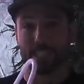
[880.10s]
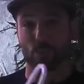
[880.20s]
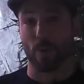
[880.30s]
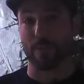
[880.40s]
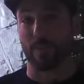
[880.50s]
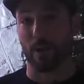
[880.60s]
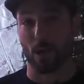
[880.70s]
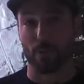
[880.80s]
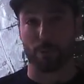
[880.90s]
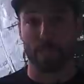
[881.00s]
sits right there
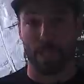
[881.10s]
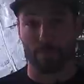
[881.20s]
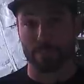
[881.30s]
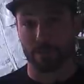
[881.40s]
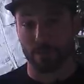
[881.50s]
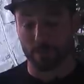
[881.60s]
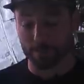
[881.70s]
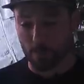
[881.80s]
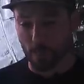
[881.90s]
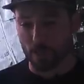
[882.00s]
on the plant material.
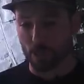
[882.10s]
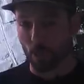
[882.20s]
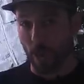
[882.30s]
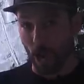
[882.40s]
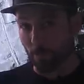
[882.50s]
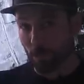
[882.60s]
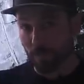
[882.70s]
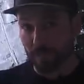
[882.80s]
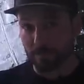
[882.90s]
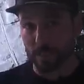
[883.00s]
So air
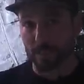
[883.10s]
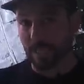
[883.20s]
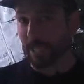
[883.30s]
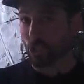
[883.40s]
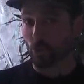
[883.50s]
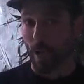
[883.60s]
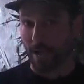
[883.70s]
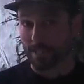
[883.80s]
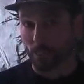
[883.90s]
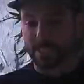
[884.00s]
moving, indirect,